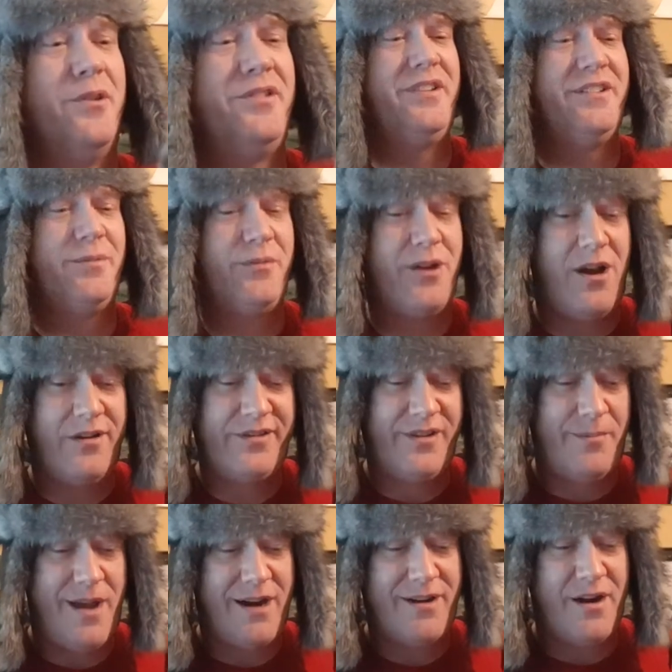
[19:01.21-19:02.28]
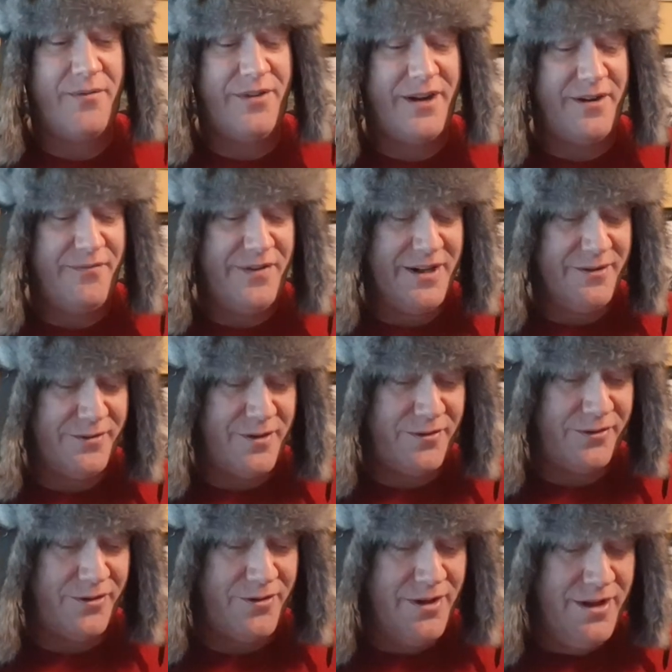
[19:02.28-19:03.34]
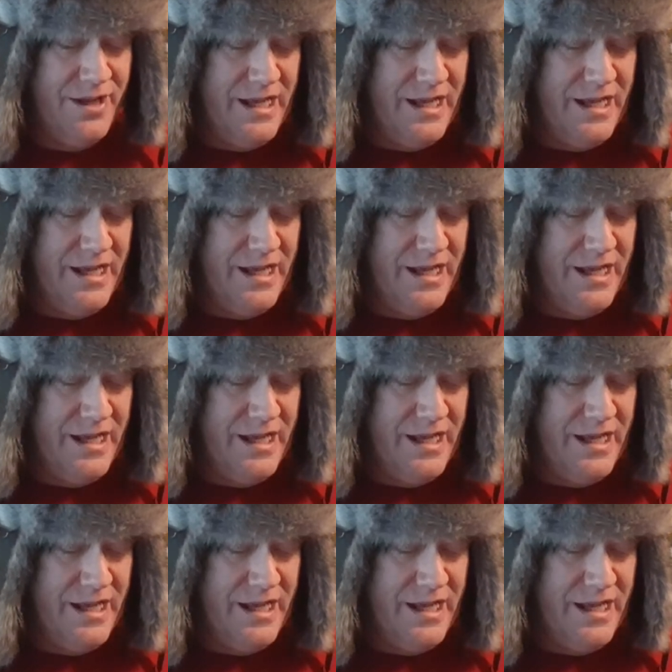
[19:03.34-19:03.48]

I some dogs in the background of their videos also.